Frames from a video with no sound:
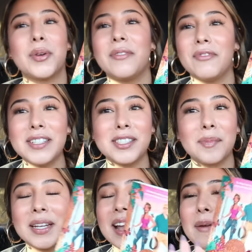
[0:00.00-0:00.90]
you convinced
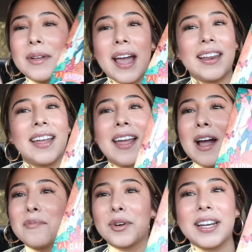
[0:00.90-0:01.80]
me, I'm getting it,
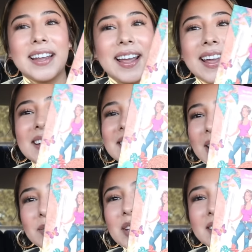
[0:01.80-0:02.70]
I'm reading it, it
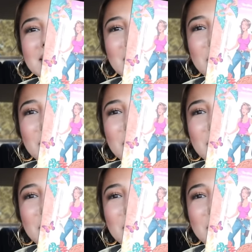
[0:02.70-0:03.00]
sounds like it's gonna